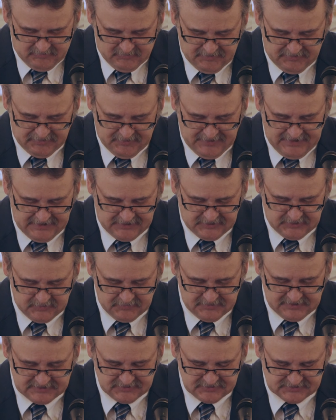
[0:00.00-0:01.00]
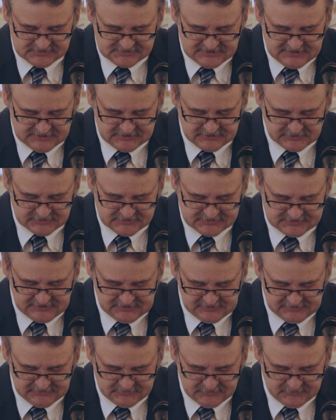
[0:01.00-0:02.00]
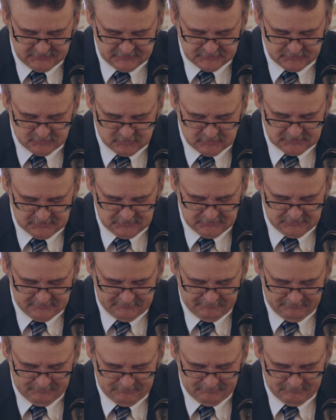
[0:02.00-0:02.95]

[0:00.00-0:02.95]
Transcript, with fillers: we thank you that you sent your Son into this world.